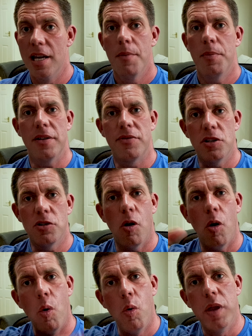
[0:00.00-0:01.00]
but you've still got
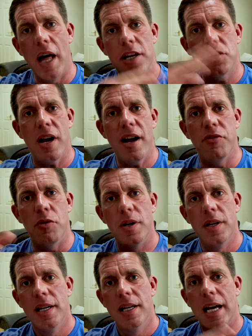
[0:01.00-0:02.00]
all that travel,
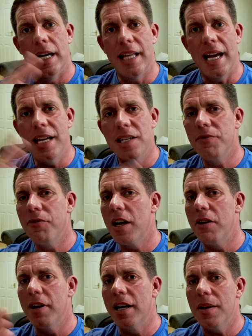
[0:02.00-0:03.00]
and that isn't very
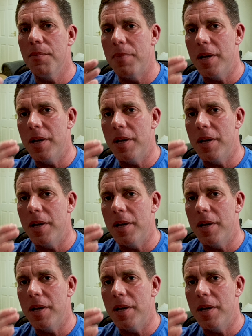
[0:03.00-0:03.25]
real.